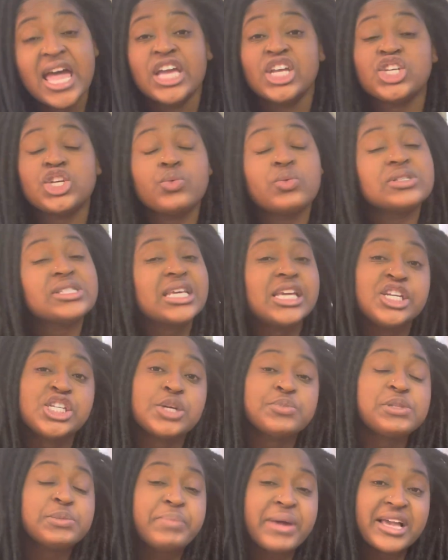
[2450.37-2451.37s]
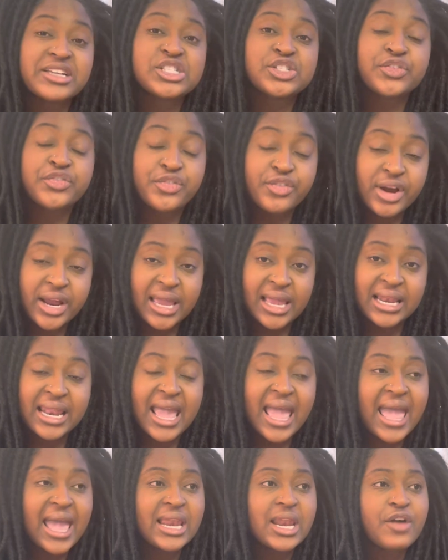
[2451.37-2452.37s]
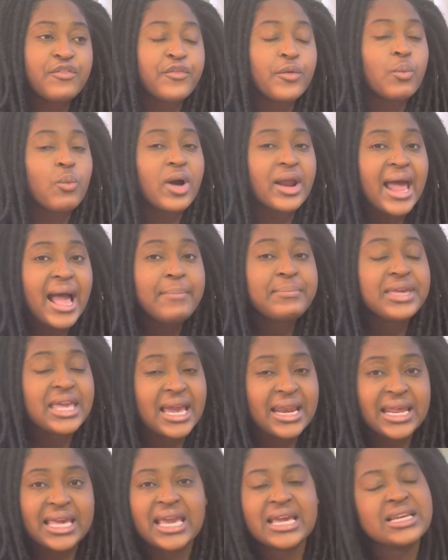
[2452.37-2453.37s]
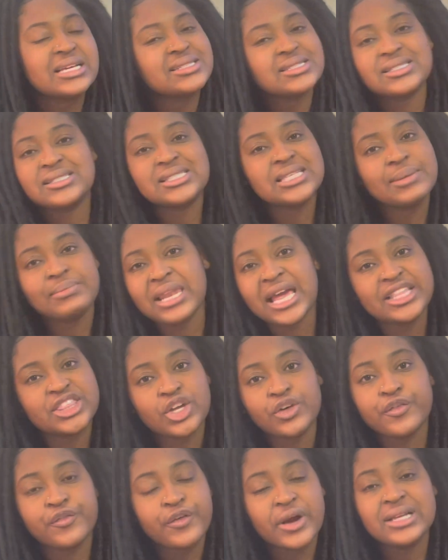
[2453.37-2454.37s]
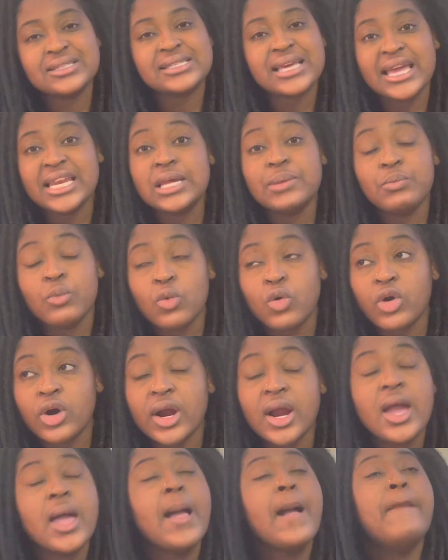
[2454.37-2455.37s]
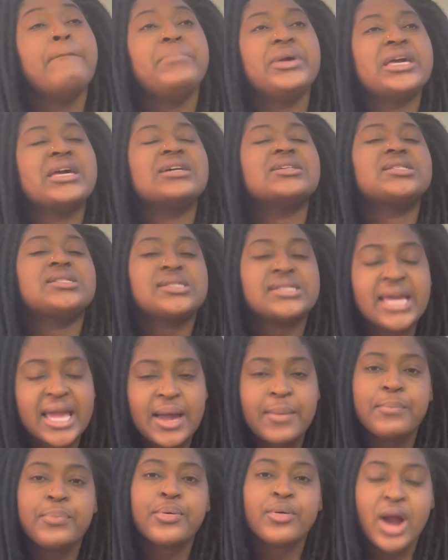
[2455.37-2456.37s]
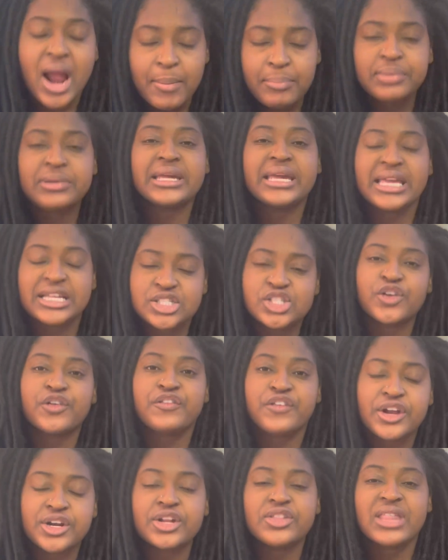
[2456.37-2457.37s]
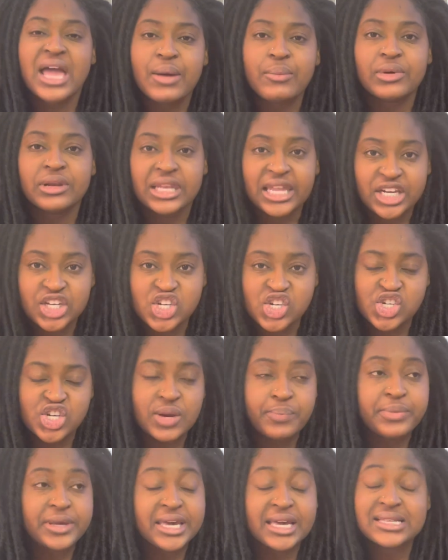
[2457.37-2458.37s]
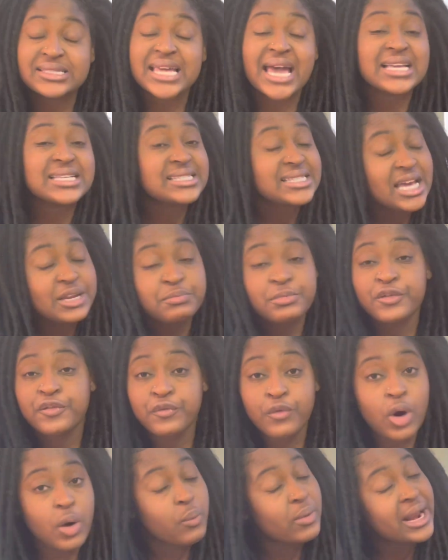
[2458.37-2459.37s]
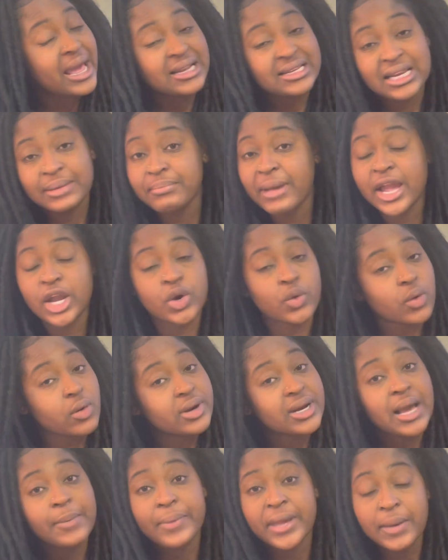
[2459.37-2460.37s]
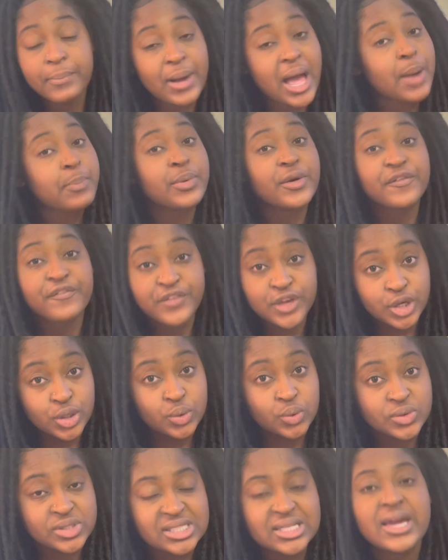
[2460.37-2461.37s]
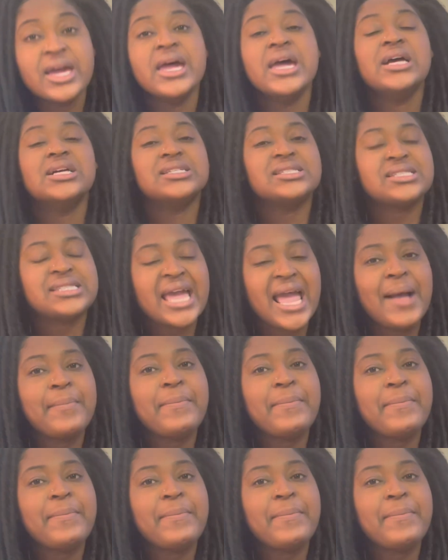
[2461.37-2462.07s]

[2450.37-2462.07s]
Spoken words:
She was Egypt's best friend. And from what I'm getting, it doesn't seem like they're friends anymore, because Sam probably interfered in that relationship. Because I said before, when I did my growing up hip hop reviews, Sam